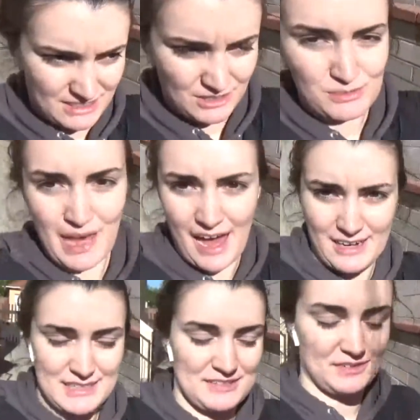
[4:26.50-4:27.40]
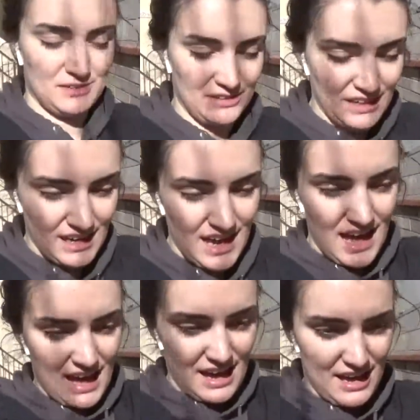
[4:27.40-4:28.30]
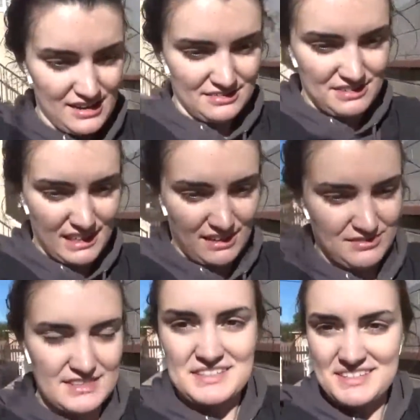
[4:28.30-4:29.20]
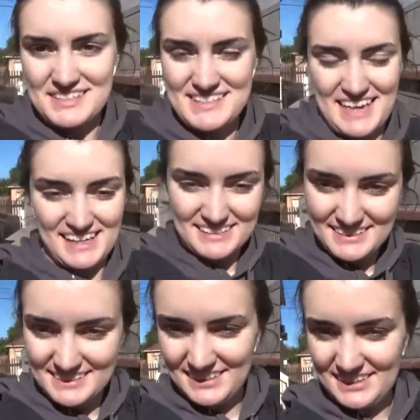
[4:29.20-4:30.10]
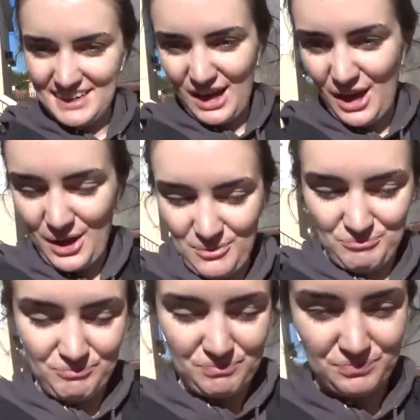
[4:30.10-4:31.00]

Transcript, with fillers: two bags full of gifts to send. Um,